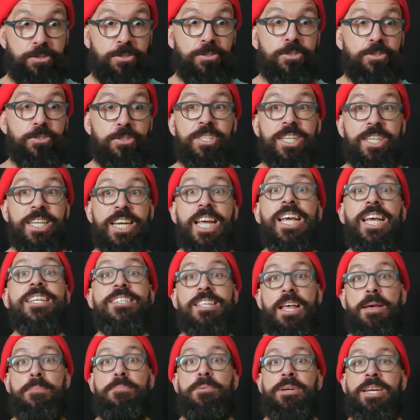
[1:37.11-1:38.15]
to see this
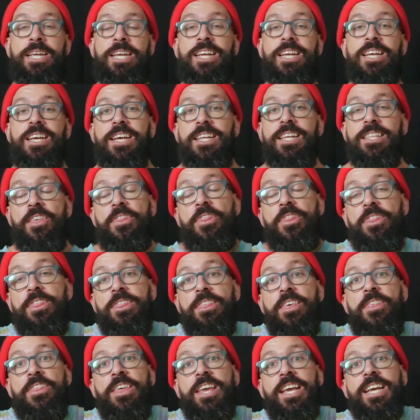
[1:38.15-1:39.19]
happening.
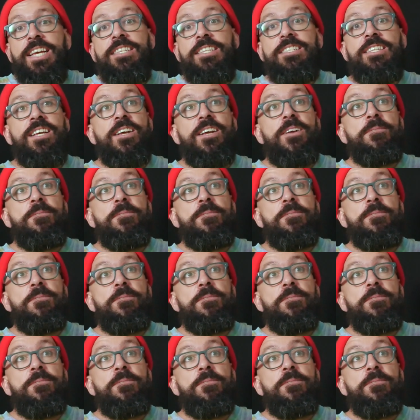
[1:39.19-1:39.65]
The thing is,